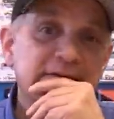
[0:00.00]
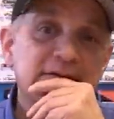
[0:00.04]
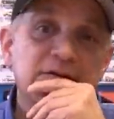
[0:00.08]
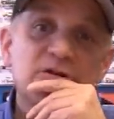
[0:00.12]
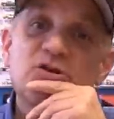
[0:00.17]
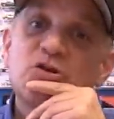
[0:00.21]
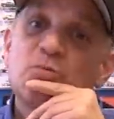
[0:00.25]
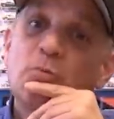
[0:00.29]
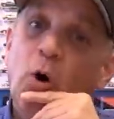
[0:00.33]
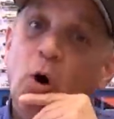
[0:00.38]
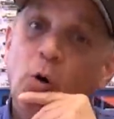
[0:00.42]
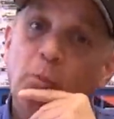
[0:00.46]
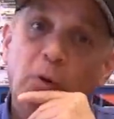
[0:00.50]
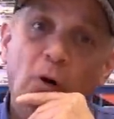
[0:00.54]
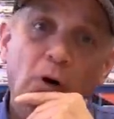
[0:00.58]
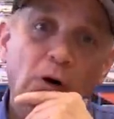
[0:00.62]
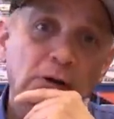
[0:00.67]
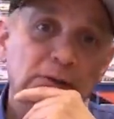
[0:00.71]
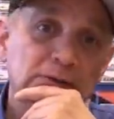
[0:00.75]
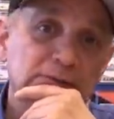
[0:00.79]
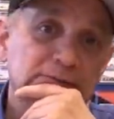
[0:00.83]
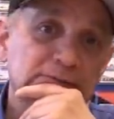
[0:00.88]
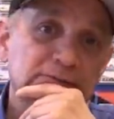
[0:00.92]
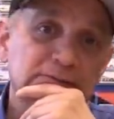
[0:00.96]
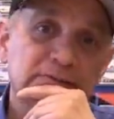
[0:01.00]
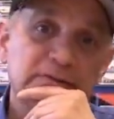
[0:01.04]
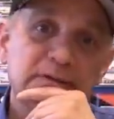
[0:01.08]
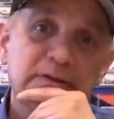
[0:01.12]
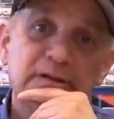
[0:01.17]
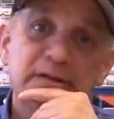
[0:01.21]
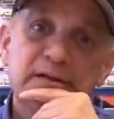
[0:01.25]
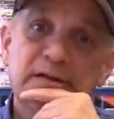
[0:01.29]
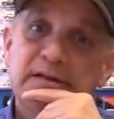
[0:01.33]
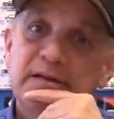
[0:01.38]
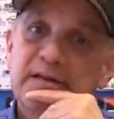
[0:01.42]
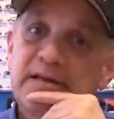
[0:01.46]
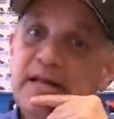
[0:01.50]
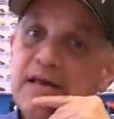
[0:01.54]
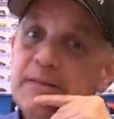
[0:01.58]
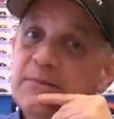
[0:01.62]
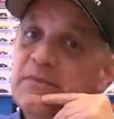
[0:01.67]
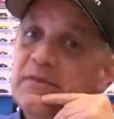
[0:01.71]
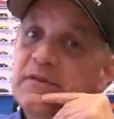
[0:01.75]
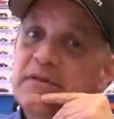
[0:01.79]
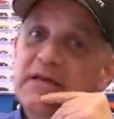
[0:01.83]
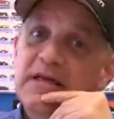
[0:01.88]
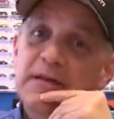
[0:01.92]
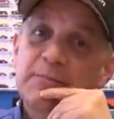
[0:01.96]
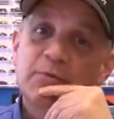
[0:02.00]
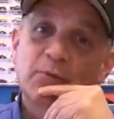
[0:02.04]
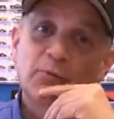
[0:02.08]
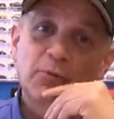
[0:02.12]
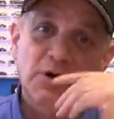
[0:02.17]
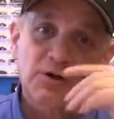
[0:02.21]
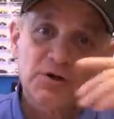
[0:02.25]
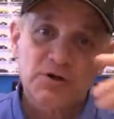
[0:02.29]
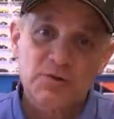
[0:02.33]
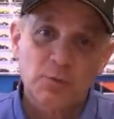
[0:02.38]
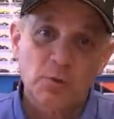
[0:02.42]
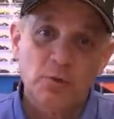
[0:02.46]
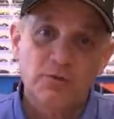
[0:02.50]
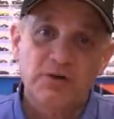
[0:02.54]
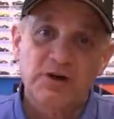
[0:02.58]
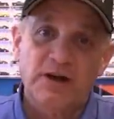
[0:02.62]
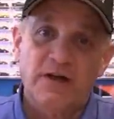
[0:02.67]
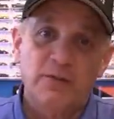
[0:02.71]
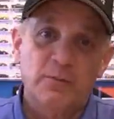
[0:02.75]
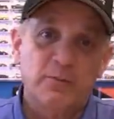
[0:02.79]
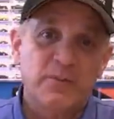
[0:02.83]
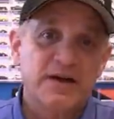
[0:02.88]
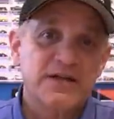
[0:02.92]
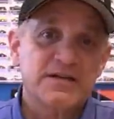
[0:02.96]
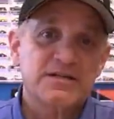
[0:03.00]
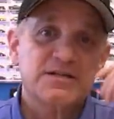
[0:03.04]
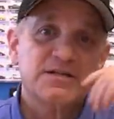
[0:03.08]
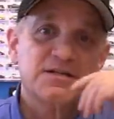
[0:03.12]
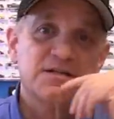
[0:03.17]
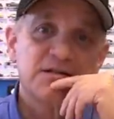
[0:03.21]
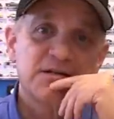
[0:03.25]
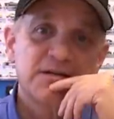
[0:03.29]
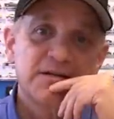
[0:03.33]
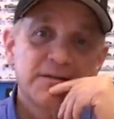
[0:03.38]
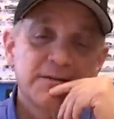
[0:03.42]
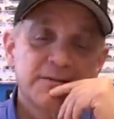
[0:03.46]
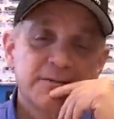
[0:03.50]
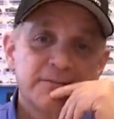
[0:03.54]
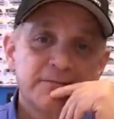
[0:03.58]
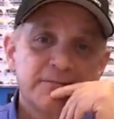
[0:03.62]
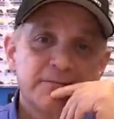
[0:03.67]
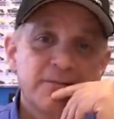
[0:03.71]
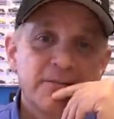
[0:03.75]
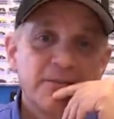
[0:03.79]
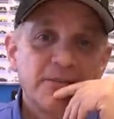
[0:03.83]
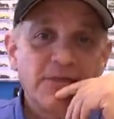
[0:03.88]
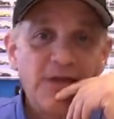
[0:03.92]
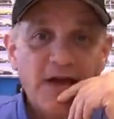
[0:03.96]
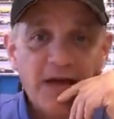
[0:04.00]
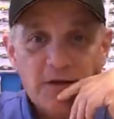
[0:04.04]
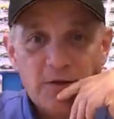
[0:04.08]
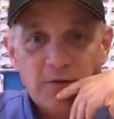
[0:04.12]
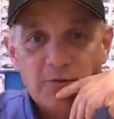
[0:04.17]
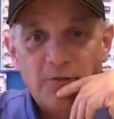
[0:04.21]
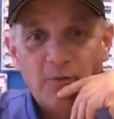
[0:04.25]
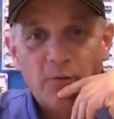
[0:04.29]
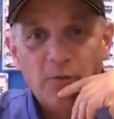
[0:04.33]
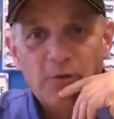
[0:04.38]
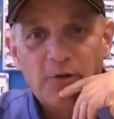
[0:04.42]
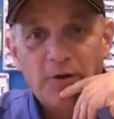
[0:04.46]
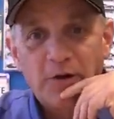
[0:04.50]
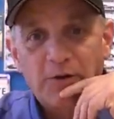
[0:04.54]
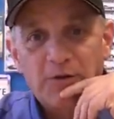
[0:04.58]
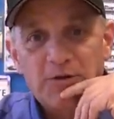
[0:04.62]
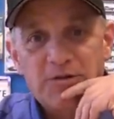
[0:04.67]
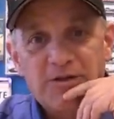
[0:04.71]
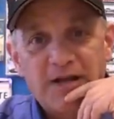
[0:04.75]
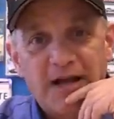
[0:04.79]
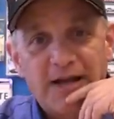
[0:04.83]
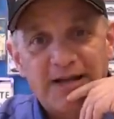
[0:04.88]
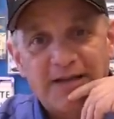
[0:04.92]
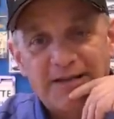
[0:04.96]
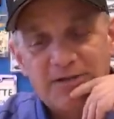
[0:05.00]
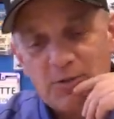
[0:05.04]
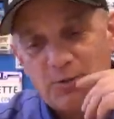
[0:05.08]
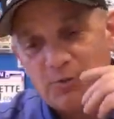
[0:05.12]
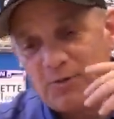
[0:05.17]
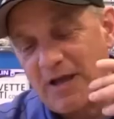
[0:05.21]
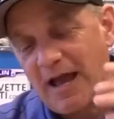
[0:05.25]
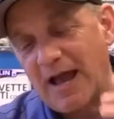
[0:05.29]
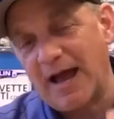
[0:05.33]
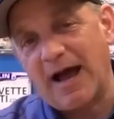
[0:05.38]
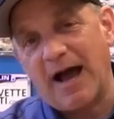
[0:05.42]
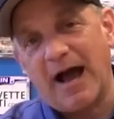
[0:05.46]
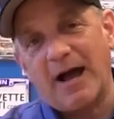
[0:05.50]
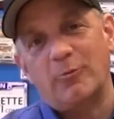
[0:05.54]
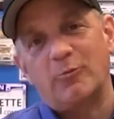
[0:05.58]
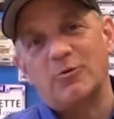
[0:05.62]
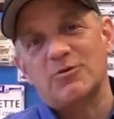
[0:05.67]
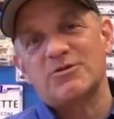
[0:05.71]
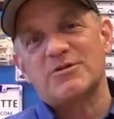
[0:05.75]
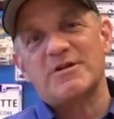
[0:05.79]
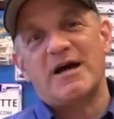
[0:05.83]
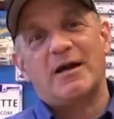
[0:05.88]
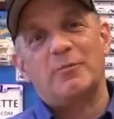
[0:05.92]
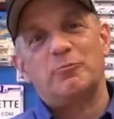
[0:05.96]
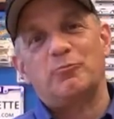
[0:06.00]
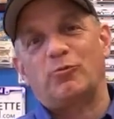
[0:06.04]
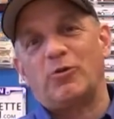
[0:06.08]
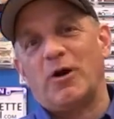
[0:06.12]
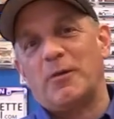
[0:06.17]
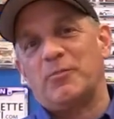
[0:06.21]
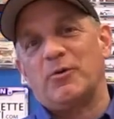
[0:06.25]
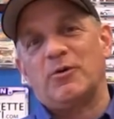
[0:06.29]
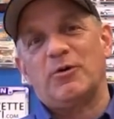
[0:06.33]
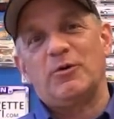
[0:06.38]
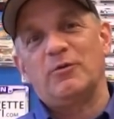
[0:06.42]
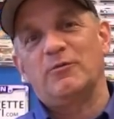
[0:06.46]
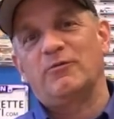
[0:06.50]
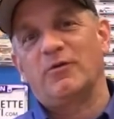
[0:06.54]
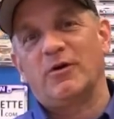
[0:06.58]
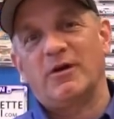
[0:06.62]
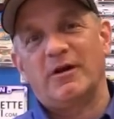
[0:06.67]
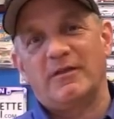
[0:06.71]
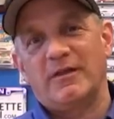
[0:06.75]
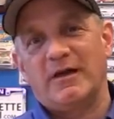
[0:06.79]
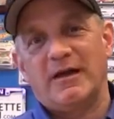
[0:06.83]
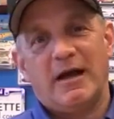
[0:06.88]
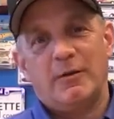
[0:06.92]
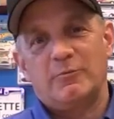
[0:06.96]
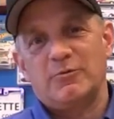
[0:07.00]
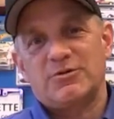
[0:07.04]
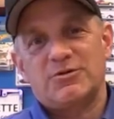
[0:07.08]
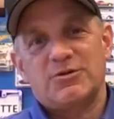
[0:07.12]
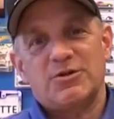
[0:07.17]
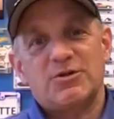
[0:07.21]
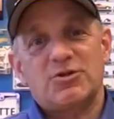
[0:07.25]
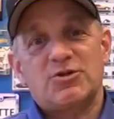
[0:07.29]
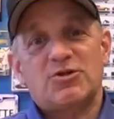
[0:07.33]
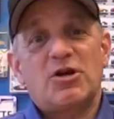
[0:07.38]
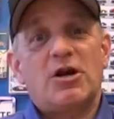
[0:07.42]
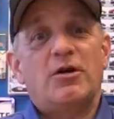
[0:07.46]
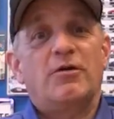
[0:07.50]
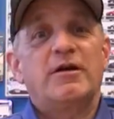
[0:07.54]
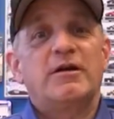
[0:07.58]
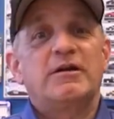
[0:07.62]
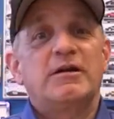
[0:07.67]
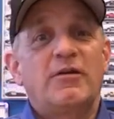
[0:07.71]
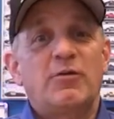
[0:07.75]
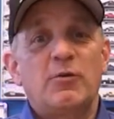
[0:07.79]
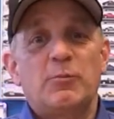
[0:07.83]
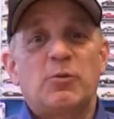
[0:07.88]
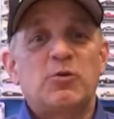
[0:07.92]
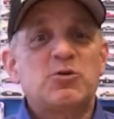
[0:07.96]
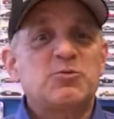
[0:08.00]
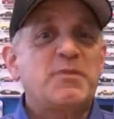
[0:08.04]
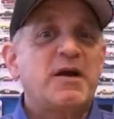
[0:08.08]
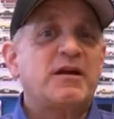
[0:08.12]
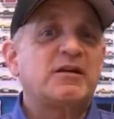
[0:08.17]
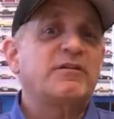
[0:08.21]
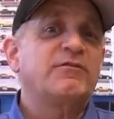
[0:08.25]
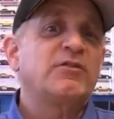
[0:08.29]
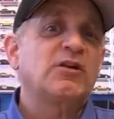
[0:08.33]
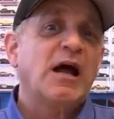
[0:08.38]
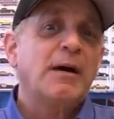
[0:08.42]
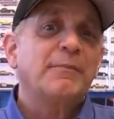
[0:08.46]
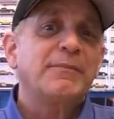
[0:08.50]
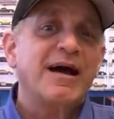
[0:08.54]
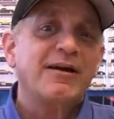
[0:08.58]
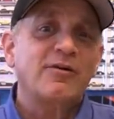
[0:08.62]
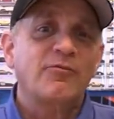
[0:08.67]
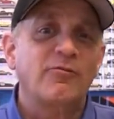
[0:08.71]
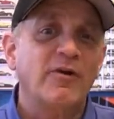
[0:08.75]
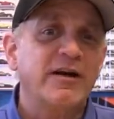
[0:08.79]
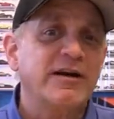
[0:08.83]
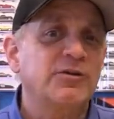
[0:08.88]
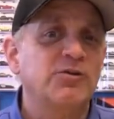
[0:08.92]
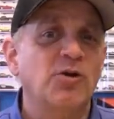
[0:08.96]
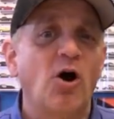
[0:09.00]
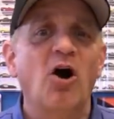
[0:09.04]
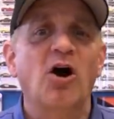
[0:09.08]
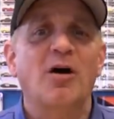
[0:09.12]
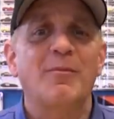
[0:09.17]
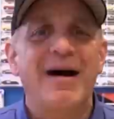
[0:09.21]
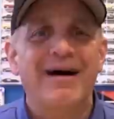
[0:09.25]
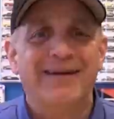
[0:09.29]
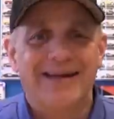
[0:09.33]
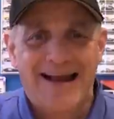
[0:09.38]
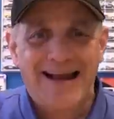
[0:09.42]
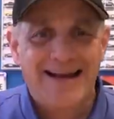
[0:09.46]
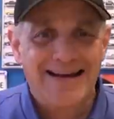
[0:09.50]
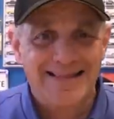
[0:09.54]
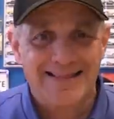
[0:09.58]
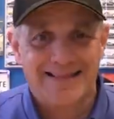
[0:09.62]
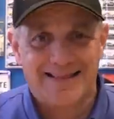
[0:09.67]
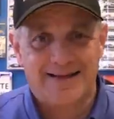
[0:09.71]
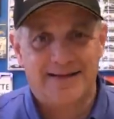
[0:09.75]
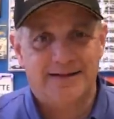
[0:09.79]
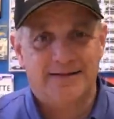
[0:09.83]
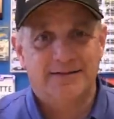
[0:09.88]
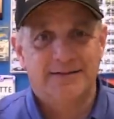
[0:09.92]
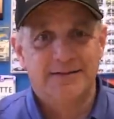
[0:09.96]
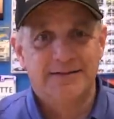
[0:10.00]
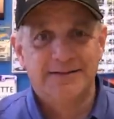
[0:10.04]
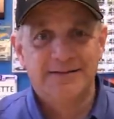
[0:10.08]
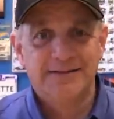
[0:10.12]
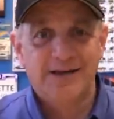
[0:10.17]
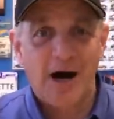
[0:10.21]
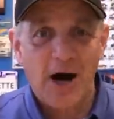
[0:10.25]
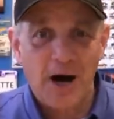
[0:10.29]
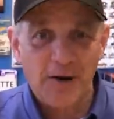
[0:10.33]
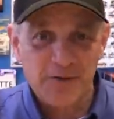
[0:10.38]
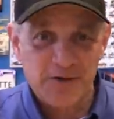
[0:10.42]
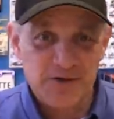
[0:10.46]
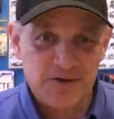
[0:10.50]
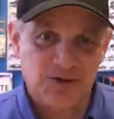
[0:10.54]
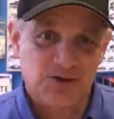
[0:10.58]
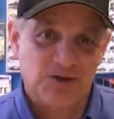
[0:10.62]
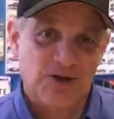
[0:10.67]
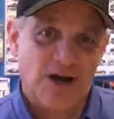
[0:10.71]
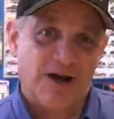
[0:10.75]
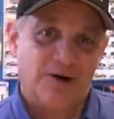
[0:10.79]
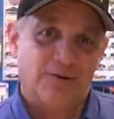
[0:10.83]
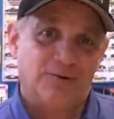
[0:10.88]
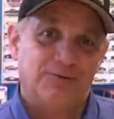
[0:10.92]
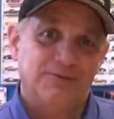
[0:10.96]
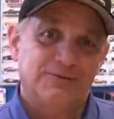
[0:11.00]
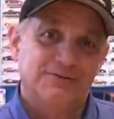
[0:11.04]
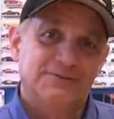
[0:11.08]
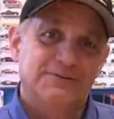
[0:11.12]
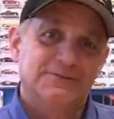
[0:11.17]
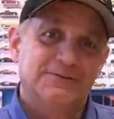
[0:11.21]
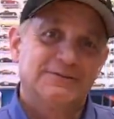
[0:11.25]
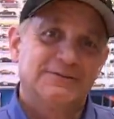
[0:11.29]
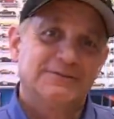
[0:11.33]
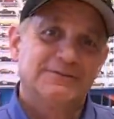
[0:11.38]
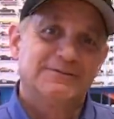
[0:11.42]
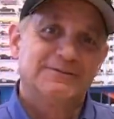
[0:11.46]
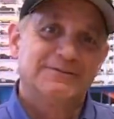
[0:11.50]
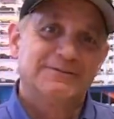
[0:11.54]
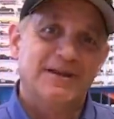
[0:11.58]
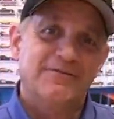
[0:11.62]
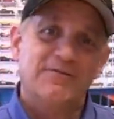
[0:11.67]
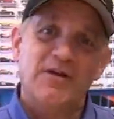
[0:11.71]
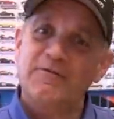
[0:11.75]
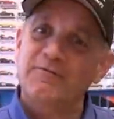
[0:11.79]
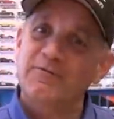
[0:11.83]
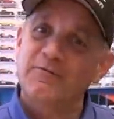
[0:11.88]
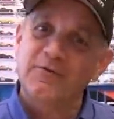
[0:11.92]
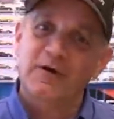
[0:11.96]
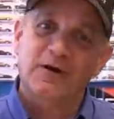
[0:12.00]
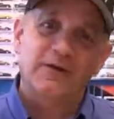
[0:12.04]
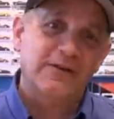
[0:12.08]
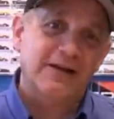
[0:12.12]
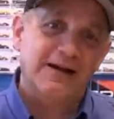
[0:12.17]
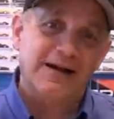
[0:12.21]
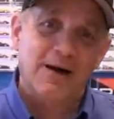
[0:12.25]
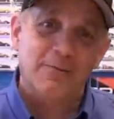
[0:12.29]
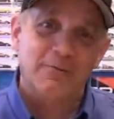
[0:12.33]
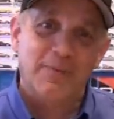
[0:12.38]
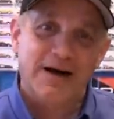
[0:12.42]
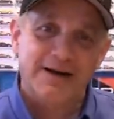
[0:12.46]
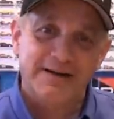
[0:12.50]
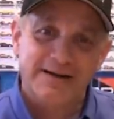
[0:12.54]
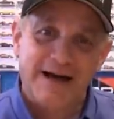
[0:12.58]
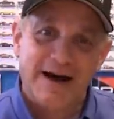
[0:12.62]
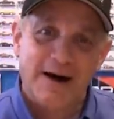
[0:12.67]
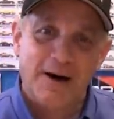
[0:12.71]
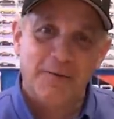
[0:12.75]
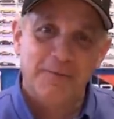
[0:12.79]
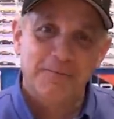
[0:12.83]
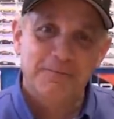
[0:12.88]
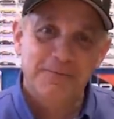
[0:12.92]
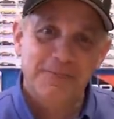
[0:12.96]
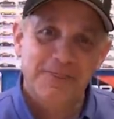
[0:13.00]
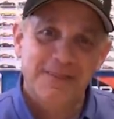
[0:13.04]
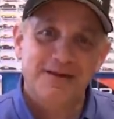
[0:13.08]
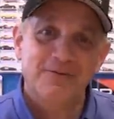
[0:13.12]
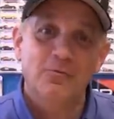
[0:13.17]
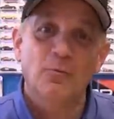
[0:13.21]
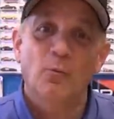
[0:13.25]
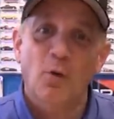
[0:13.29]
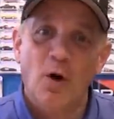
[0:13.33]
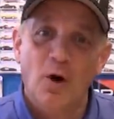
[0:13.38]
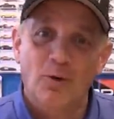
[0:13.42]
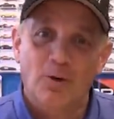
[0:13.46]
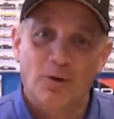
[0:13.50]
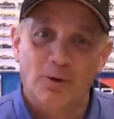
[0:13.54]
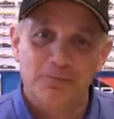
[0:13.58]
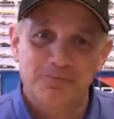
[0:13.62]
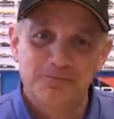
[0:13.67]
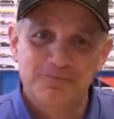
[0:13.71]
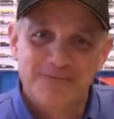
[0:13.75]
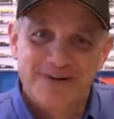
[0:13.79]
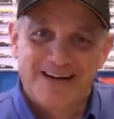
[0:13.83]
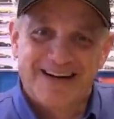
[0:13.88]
Small ball. Keep the runners moving on the bases. Thank you for the understanding. So yeah, I was not prepping you for anything. I was just sharing another perspective, and I'm not afraid to talk about anything on this channel. If you haven't figured that out by now, welcome.